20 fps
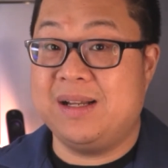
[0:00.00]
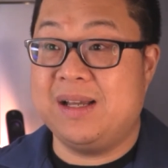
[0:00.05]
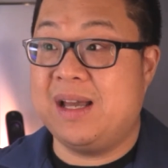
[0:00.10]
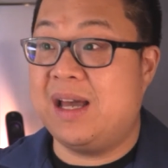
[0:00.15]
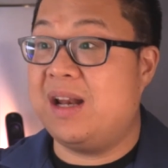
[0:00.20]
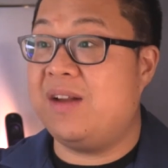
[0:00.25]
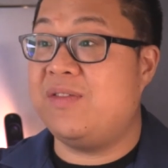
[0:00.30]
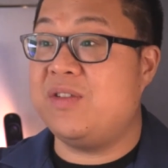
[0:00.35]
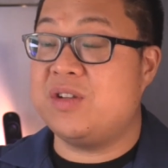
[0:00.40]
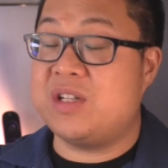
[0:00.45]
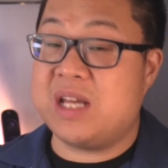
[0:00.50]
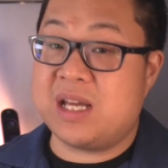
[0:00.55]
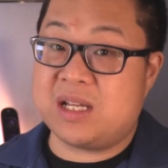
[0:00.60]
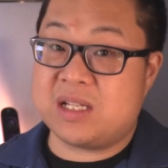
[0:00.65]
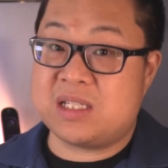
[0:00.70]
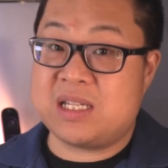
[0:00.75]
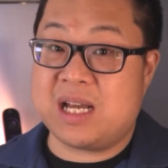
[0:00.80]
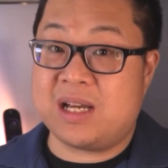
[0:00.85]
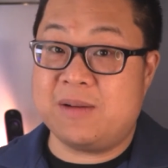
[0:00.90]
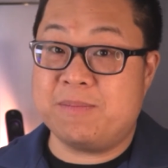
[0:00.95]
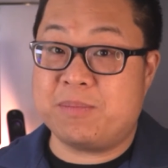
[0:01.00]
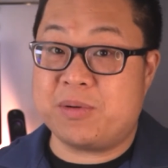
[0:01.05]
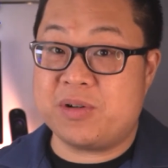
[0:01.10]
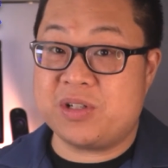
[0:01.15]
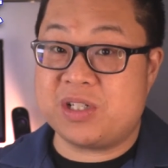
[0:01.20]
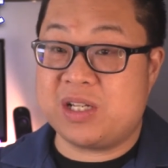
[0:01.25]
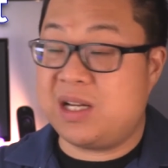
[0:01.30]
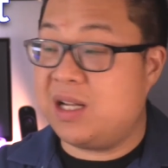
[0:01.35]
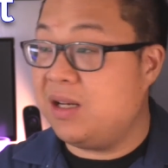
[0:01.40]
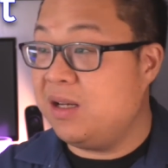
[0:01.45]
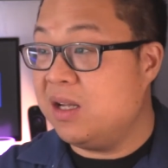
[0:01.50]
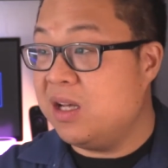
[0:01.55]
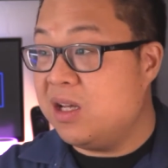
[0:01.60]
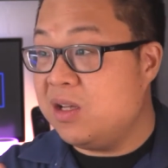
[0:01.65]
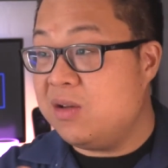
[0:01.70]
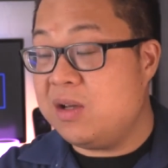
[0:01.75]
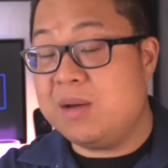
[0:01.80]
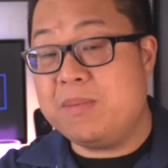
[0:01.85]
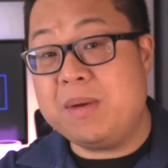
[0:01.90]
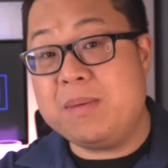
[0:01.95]
And if you take a second person in,
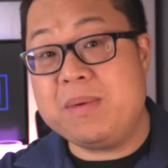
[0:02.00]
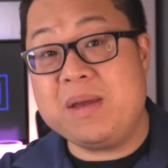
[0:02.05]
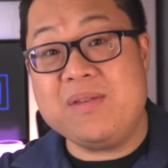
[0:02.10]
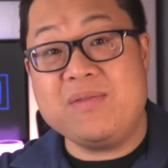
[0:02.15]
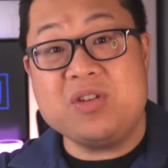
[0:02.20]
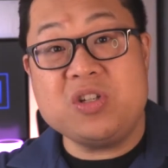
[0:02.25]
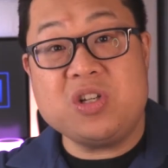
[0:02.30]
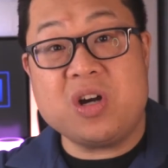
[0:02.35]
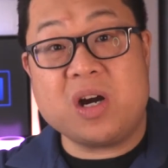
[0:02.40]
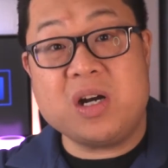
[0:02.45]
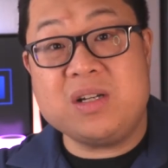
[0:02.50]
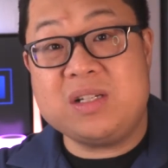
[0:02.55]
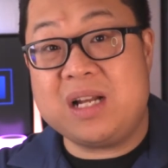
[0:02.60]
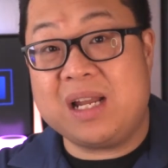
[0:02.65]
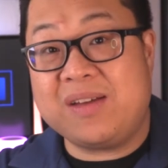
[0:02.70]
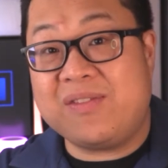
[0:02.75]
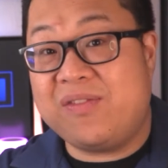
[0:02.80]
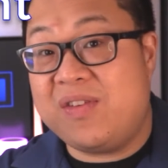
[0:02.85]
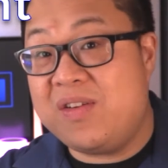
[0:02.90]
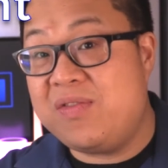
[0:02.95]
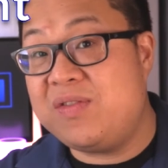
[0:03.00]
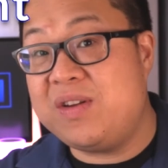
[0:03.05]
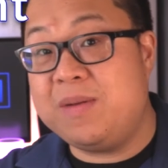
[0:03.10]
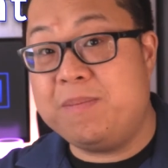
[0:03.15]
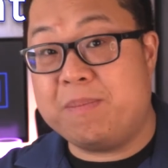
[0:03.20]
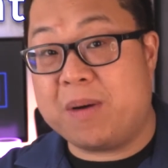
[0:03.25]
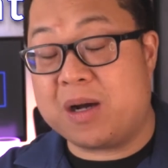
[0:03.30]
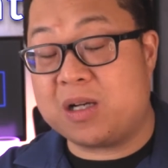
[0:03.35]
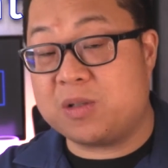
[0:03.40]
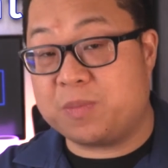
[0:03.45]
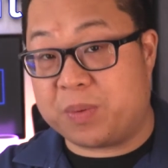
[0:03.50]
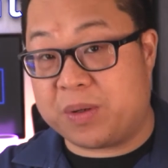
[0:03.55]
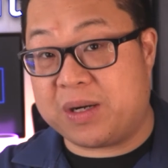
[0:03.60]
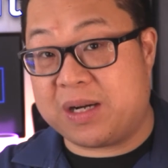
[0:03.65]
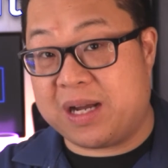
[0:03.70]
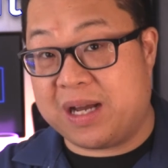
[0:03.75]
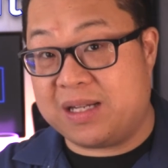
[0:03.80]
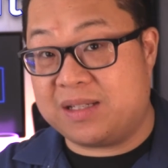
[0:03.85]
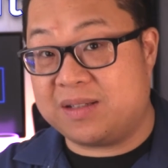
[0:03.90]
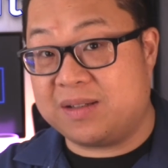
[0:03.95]
you can maybe even charge like $50 per
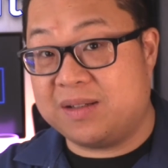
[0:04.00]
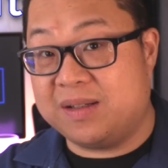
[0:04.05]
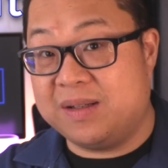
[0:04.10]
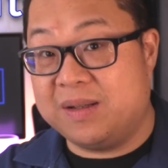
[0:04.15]
night.